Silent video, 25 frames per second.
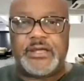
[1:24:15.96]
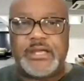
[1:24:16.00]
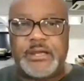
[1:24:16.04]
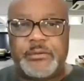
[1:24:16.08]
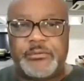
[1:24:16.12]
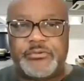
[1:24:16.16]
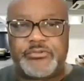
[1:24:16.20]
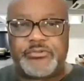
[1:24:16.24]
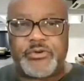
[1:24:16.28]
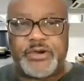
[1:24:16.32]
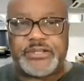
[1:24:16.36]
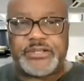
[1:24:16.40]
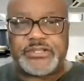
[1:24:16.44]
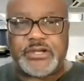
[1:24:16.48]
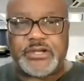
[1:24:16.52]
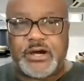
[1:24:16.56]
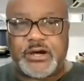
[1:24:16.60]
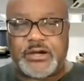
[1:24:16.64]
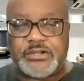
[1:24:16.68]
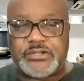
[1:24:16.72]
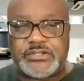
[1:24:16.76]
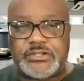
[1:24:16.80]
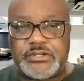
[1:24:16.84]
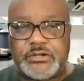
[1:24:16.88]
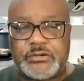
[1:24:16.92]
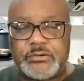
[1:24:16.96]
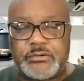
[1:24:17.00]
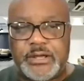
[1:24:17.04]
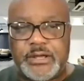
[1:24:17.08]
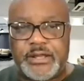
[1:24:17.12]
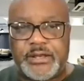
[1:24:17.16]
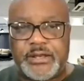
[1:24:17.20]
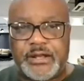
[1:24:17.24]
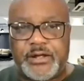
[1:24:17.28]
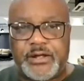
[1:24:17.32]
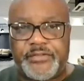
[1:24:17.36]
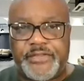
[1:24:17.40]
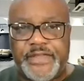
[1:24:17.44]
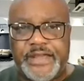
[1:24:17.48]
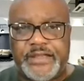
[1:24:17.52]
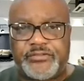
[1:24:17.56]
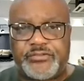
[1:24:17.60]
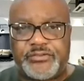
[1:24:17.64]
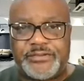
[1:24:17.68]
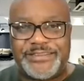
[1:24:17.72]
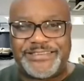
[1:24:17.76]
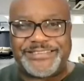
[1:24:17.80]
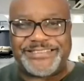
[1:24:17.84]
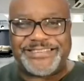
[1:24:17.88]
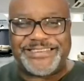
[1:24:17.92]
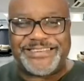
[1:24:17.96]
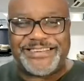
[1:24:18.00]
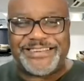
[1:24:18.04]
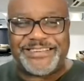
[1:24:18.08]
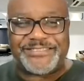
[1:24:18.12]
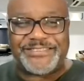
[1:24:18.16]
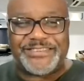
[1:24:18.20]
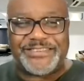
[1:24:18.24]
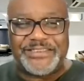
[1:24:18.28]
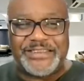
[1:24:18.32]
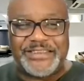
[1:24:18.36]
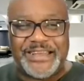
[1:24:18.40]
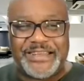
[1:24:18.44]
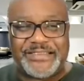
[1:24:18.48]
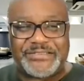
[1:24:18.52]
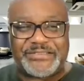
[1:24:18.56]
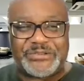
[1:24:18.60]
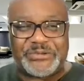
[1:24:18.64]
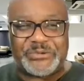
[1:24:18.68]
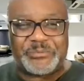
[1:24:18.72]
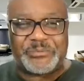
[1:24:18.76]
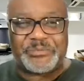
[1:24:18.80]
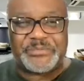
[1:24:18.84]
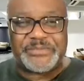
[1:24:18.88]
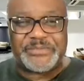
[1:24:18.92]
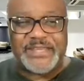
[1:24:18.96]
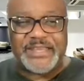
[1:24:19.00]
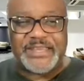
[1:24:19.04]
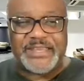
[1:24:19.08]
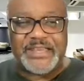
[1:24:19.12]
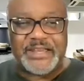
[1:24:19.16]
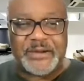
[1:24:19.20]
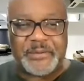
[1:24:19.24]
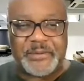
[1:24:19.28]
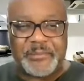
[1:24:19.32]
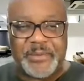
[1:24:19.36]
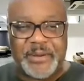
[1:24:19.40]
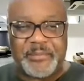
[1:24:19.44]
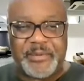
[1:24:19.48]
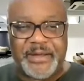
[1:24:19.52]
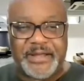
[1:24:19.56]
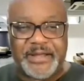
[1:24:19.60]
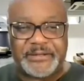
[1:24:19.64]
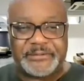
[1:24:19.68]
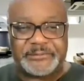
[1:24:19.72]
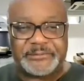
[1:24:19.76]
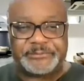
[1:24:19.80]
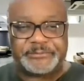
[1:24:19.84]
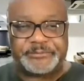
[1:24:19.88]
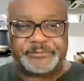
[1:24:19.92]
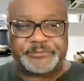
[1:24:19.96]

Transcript: it was great talking to you, and uh, thanks for listening. I'll see you guys soon. Take care. Bye bye.